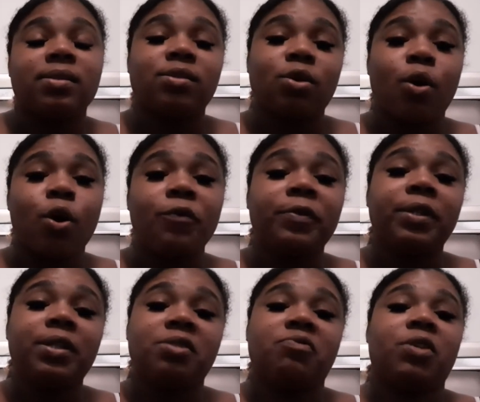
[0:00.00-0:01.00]
So hopefully
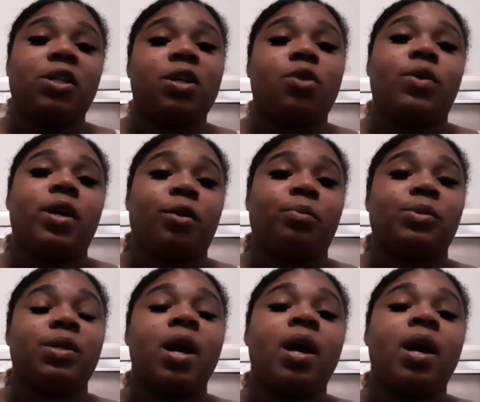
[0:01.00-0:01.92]
this video helps.